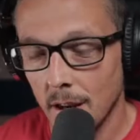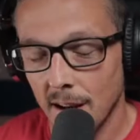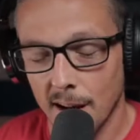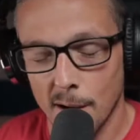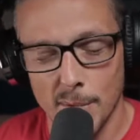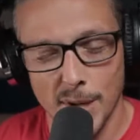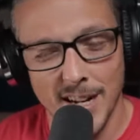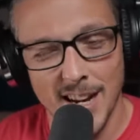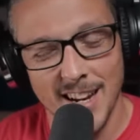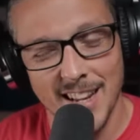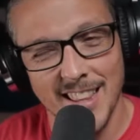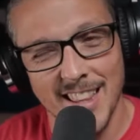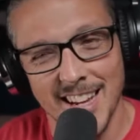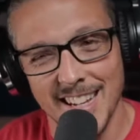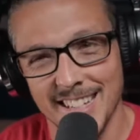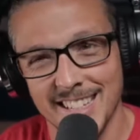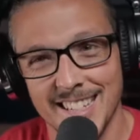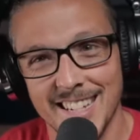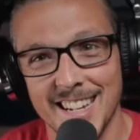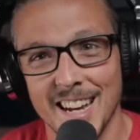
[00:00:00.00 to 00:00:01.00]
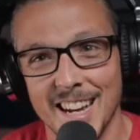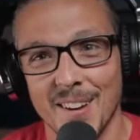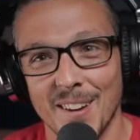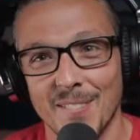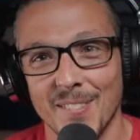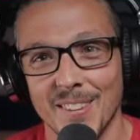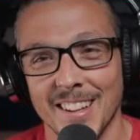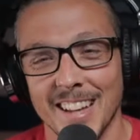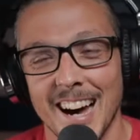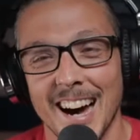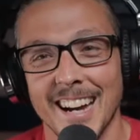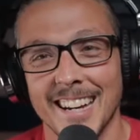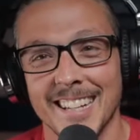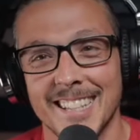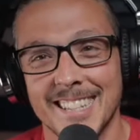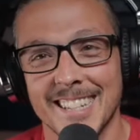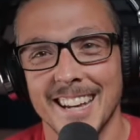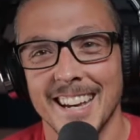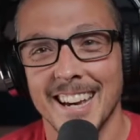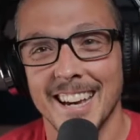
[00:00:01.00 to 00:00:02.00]
I've been getting that DM a lot.
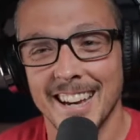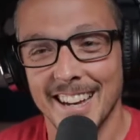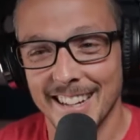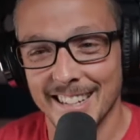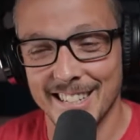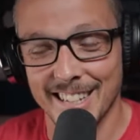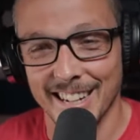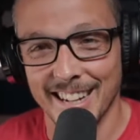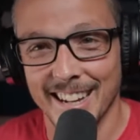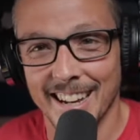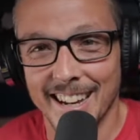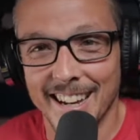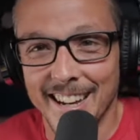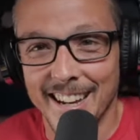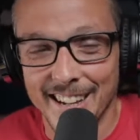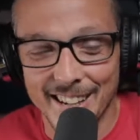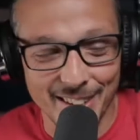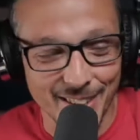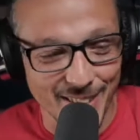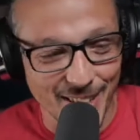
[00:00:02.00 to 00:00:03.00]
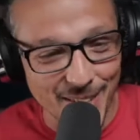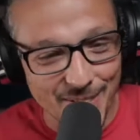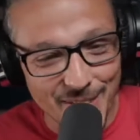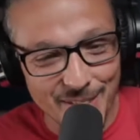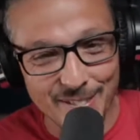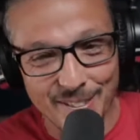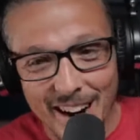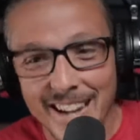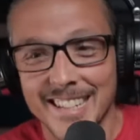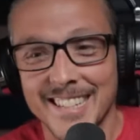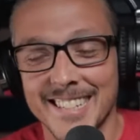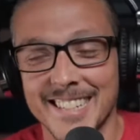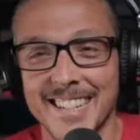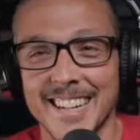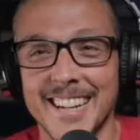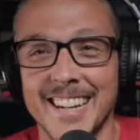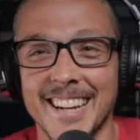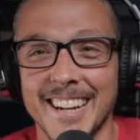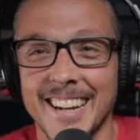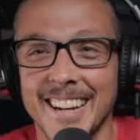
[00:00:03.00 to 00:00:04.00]
It's like, let me rest.
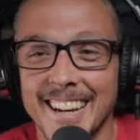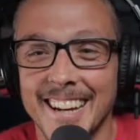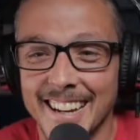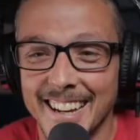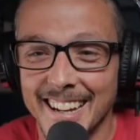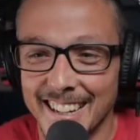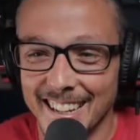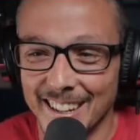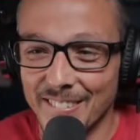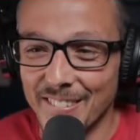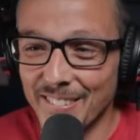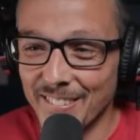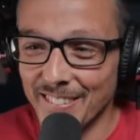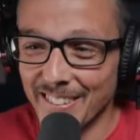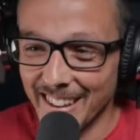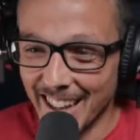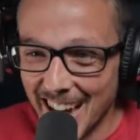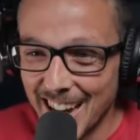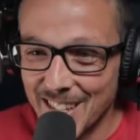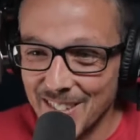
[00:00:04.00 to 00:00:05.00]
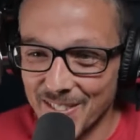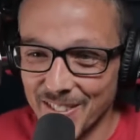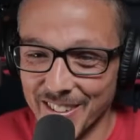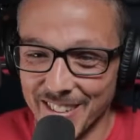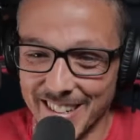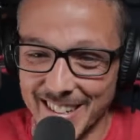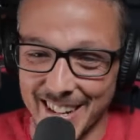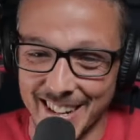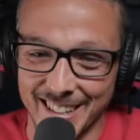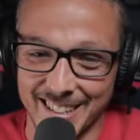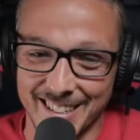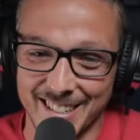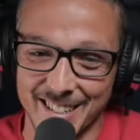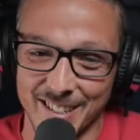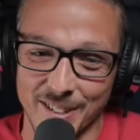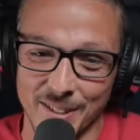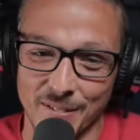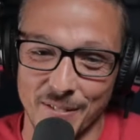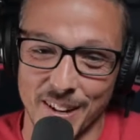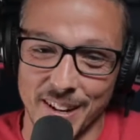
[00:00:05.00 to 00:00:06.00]
Let me relax for a day or
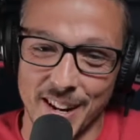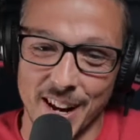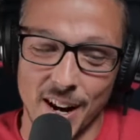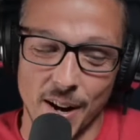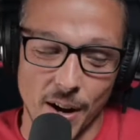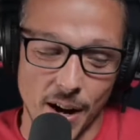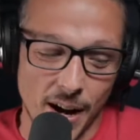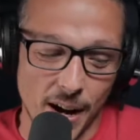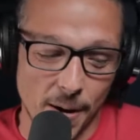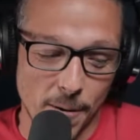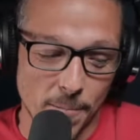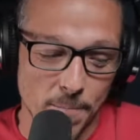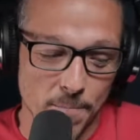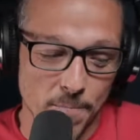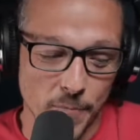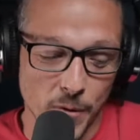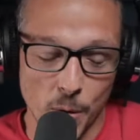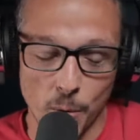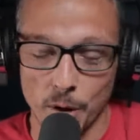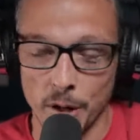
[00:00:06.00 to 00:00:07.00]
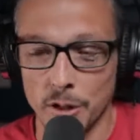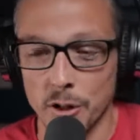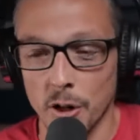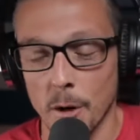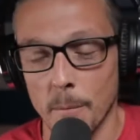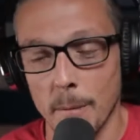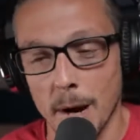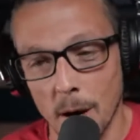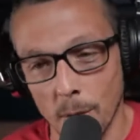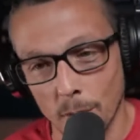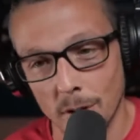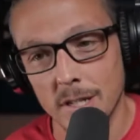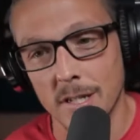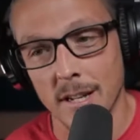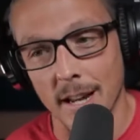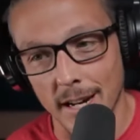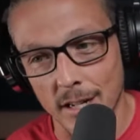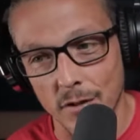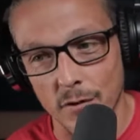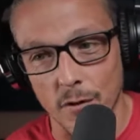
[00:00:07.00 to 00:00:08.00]
two. But no, we're going to talk about what's
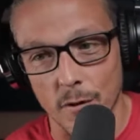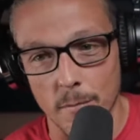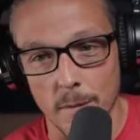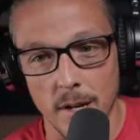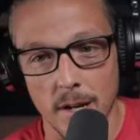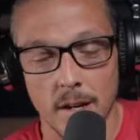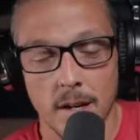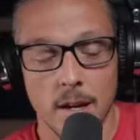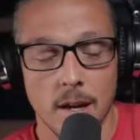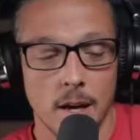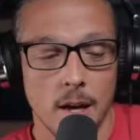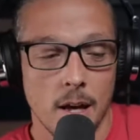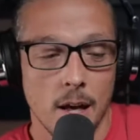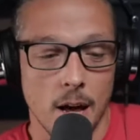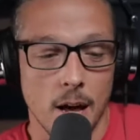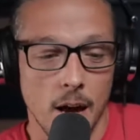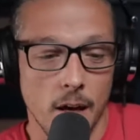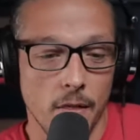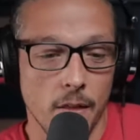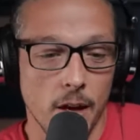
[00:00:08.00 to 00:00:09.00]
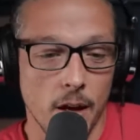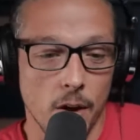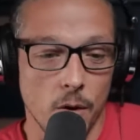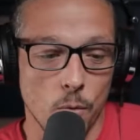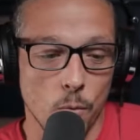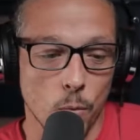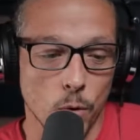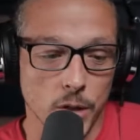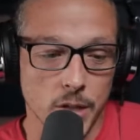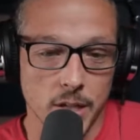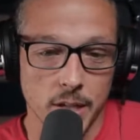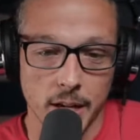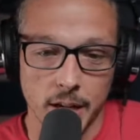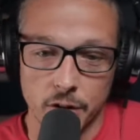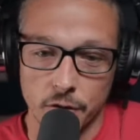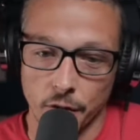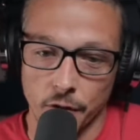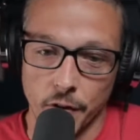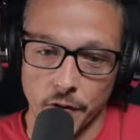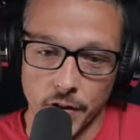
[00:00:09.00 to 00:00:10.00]
next for me and then what's next
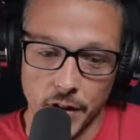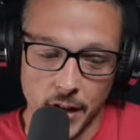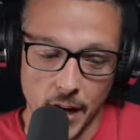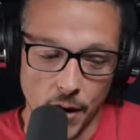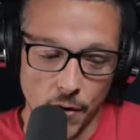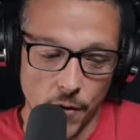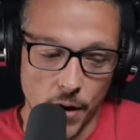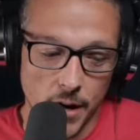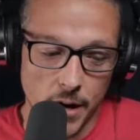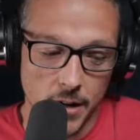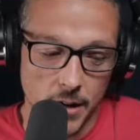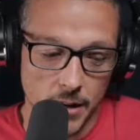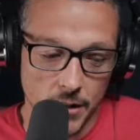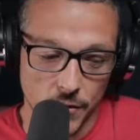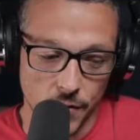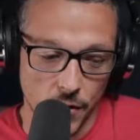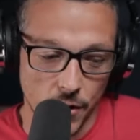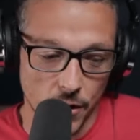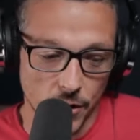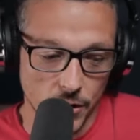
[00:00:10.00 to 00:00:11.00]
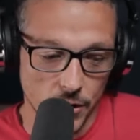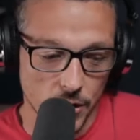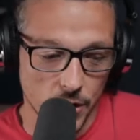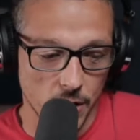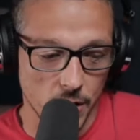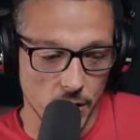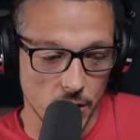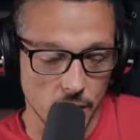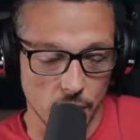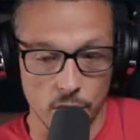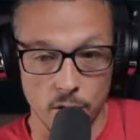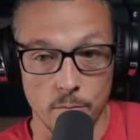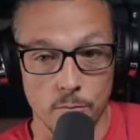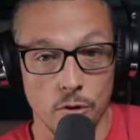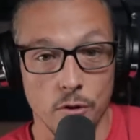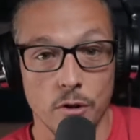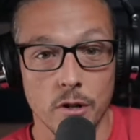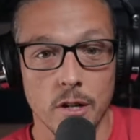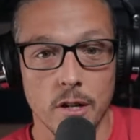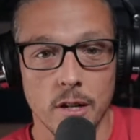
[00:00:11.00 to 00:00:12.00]
for 50K Ready as far as the
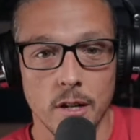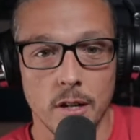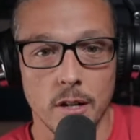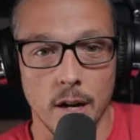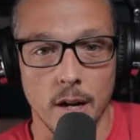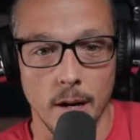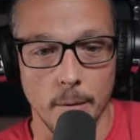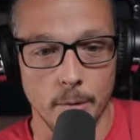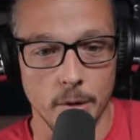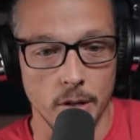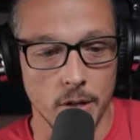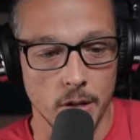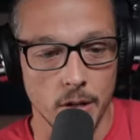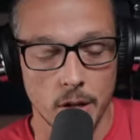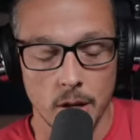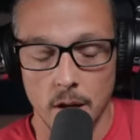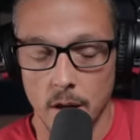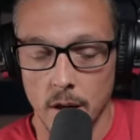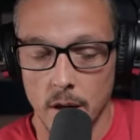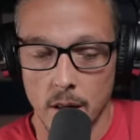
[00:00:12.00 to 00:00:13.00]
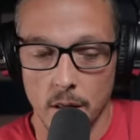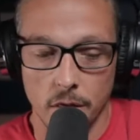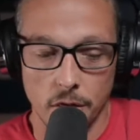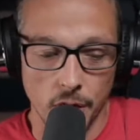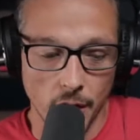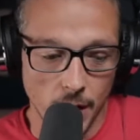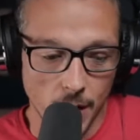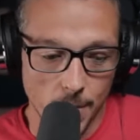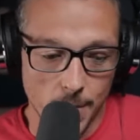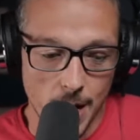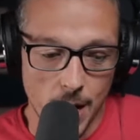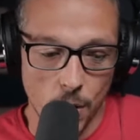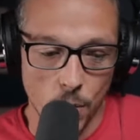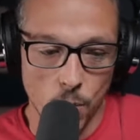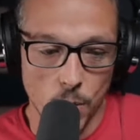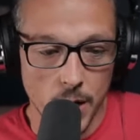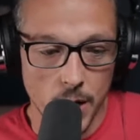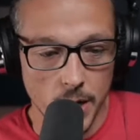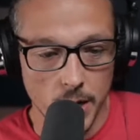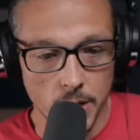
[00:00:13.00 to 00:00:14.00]
community. I've been thinking about
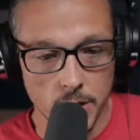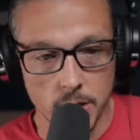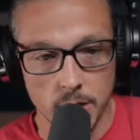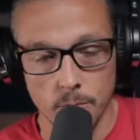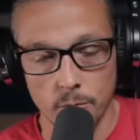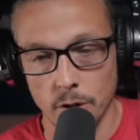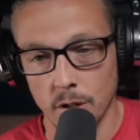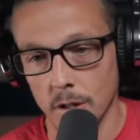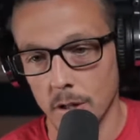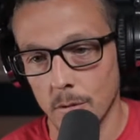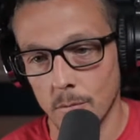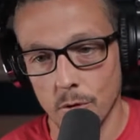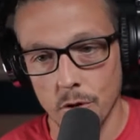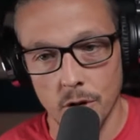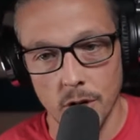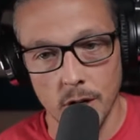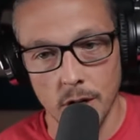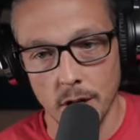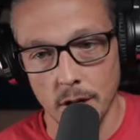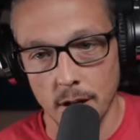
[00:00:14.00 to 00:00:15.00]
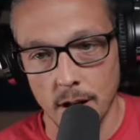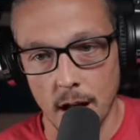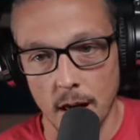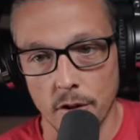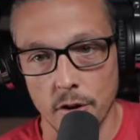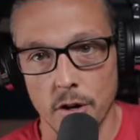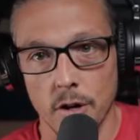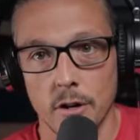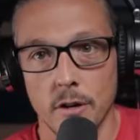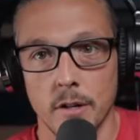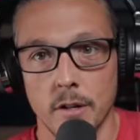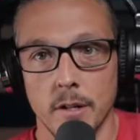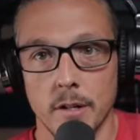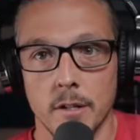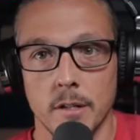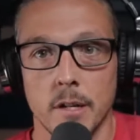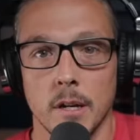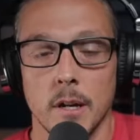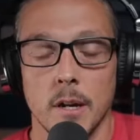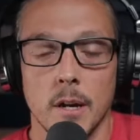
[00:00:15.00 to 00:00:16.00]
ways to bring the community together,
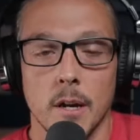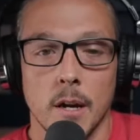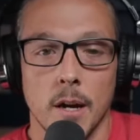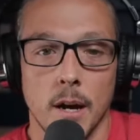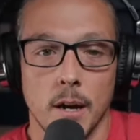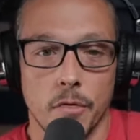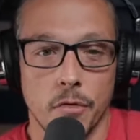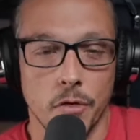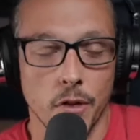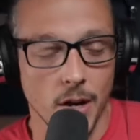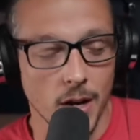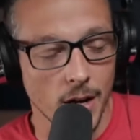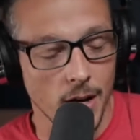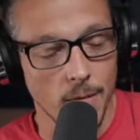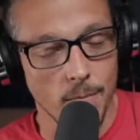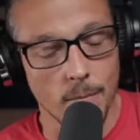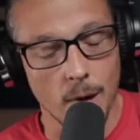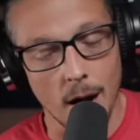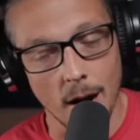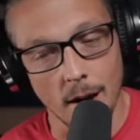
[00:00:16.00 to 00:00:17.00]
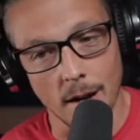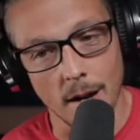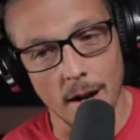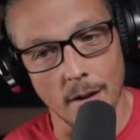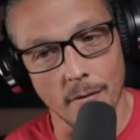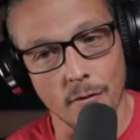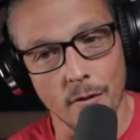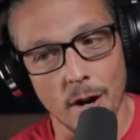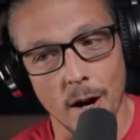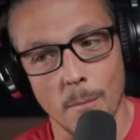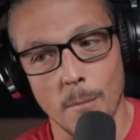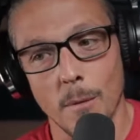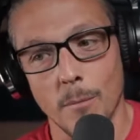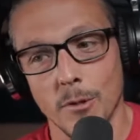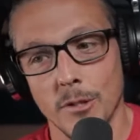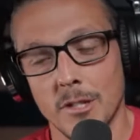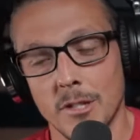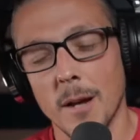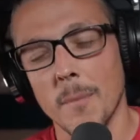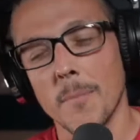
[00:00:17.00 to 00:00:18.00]
and I think I've come up
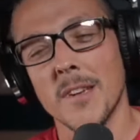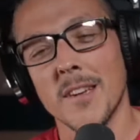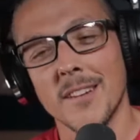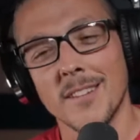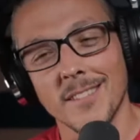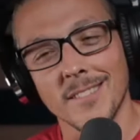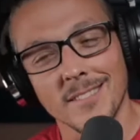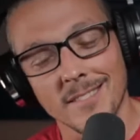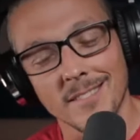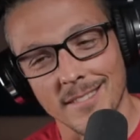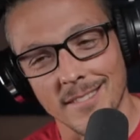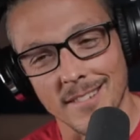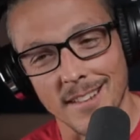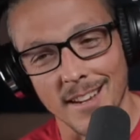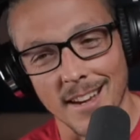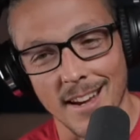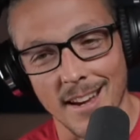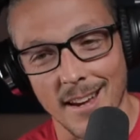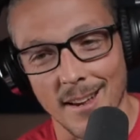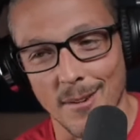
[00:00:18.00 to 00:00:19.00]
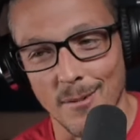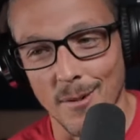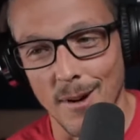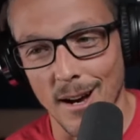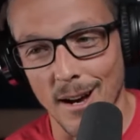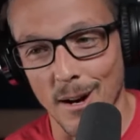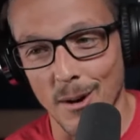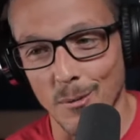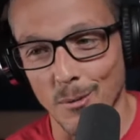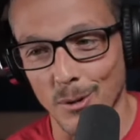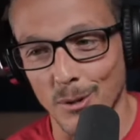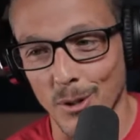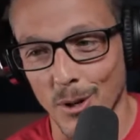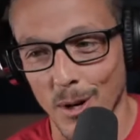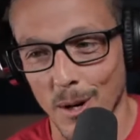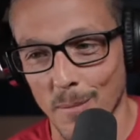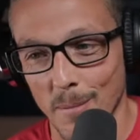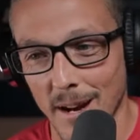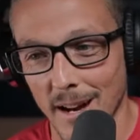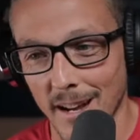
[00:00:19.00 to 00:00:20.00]
with something, and we'll
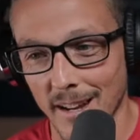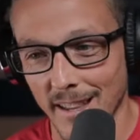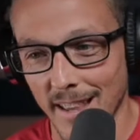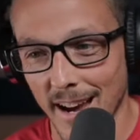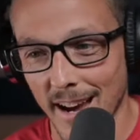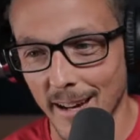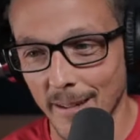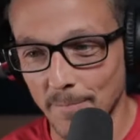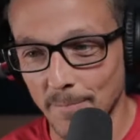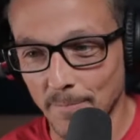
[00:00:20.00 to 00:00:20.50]
talk about that.